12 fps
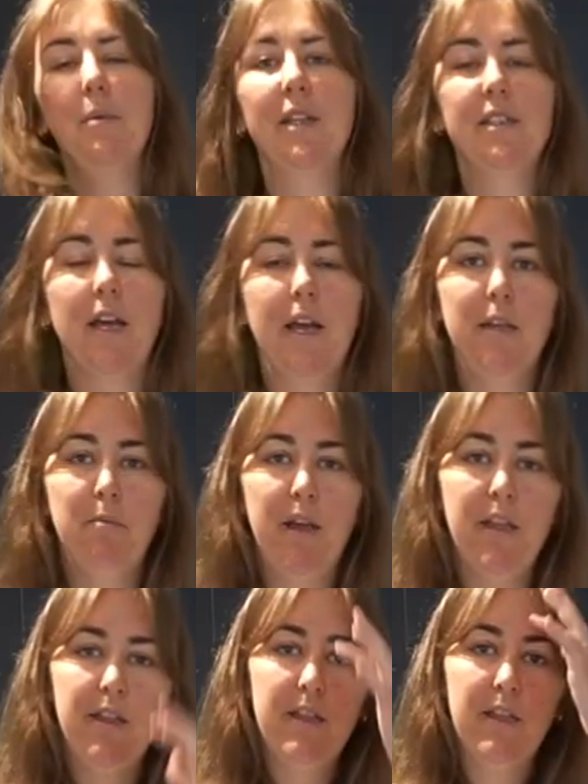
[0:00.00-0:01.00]
bit tight, but
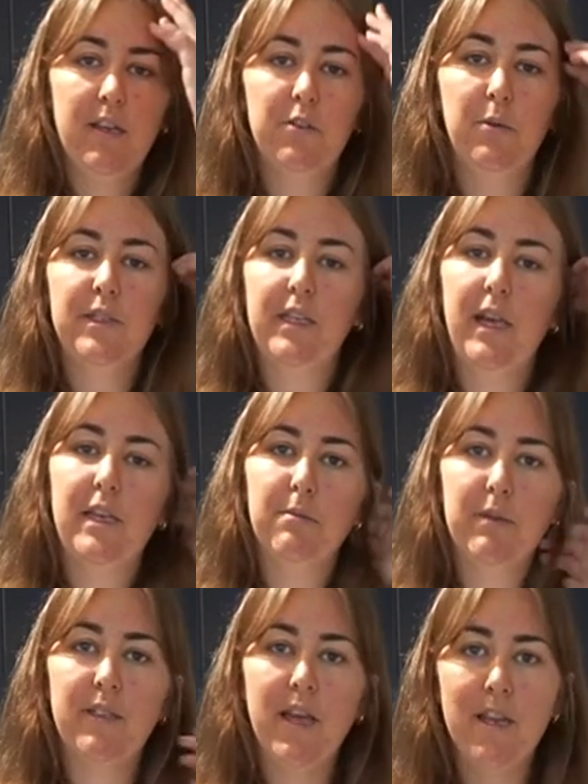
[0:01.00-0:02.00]
I think that's always the case
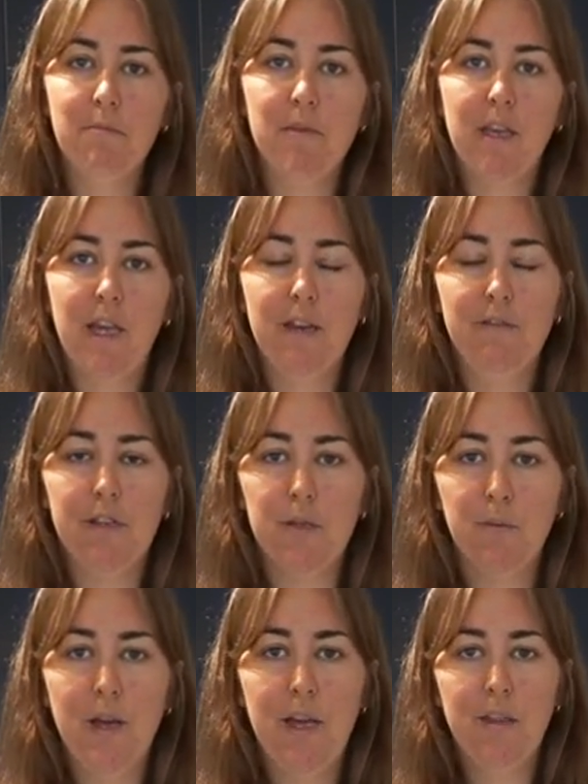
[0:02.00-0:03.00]
with denim. You kind of need to
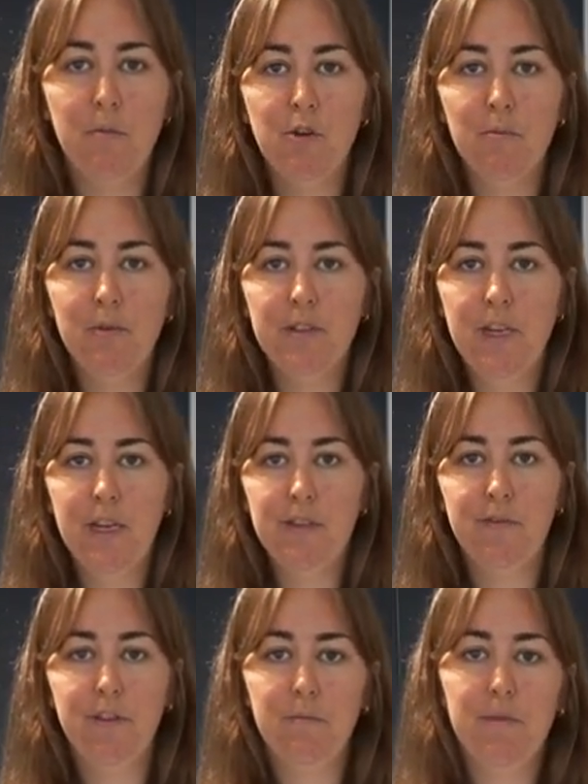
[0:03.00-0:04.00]
wear them a couple of days
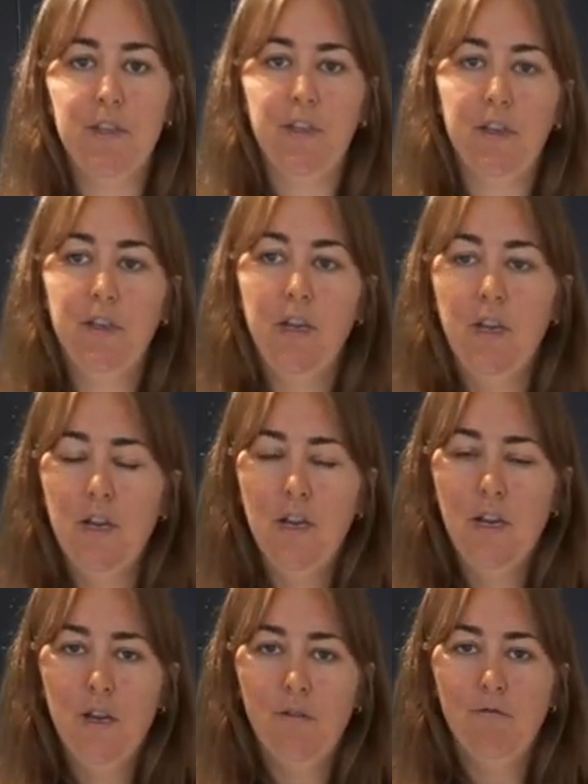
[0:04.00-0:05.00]
for them to
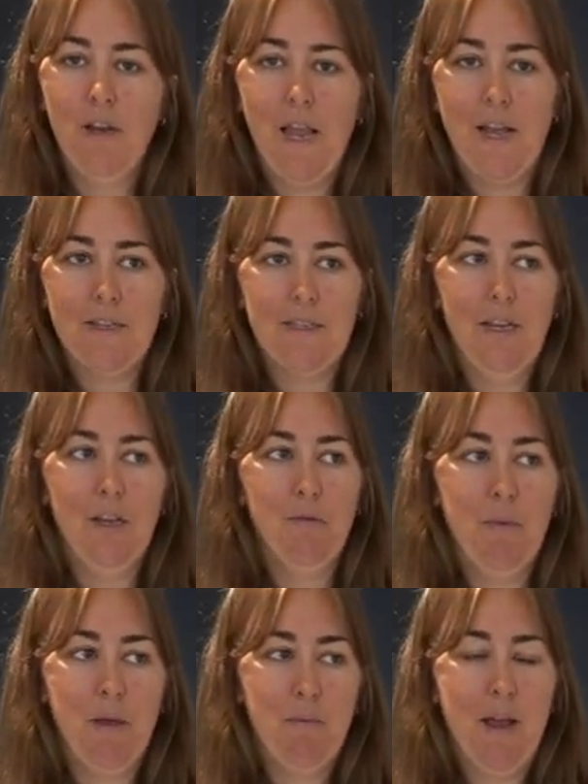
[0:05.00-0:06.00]
relax a little
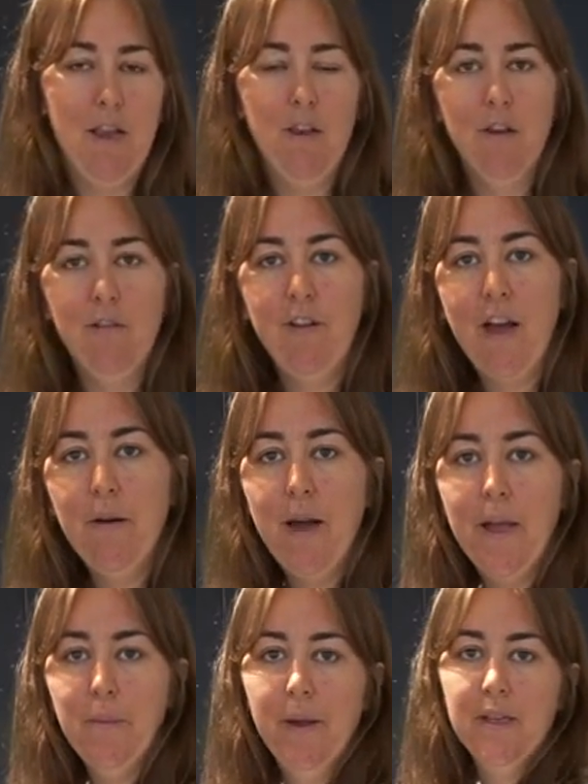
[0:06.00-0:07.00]
bit, but I love how
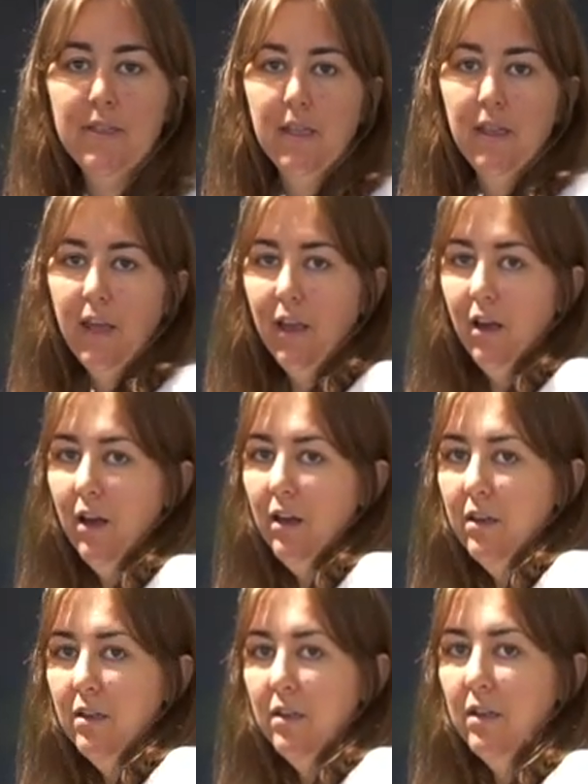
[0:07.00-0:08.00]
high-waisted they are.